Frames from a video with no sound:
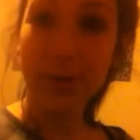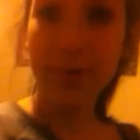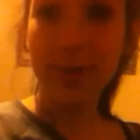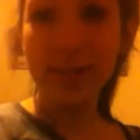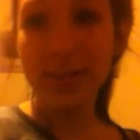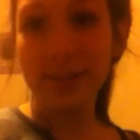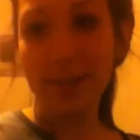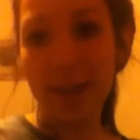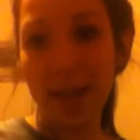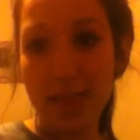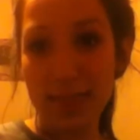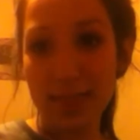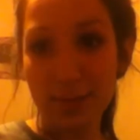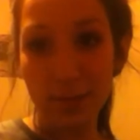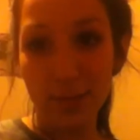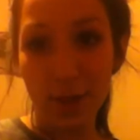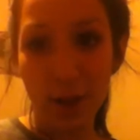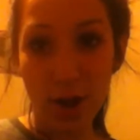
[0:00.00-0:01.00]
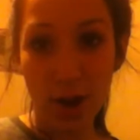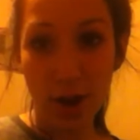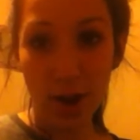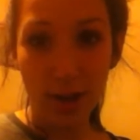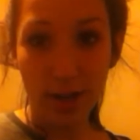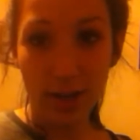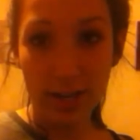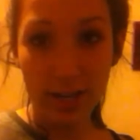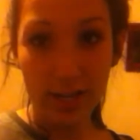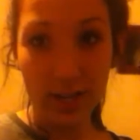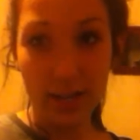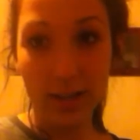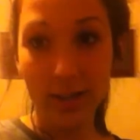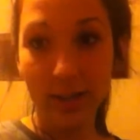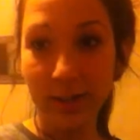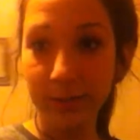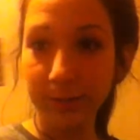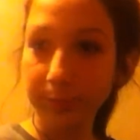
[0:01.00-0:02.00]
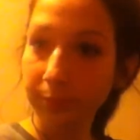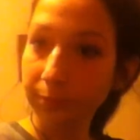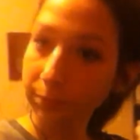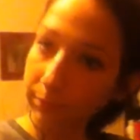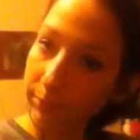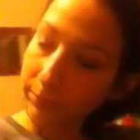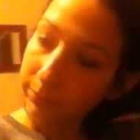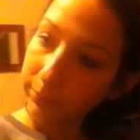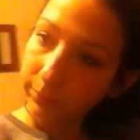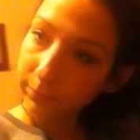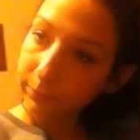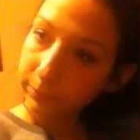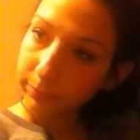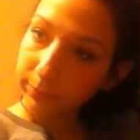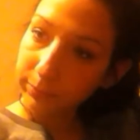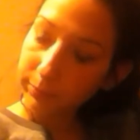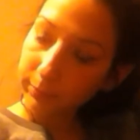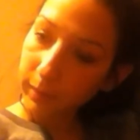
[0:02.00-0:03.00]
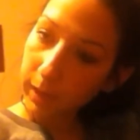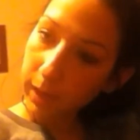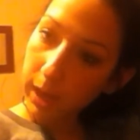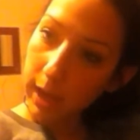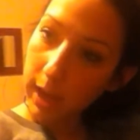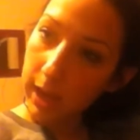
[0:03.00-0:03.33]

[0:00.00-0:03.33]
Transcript: going to end the vlog here. We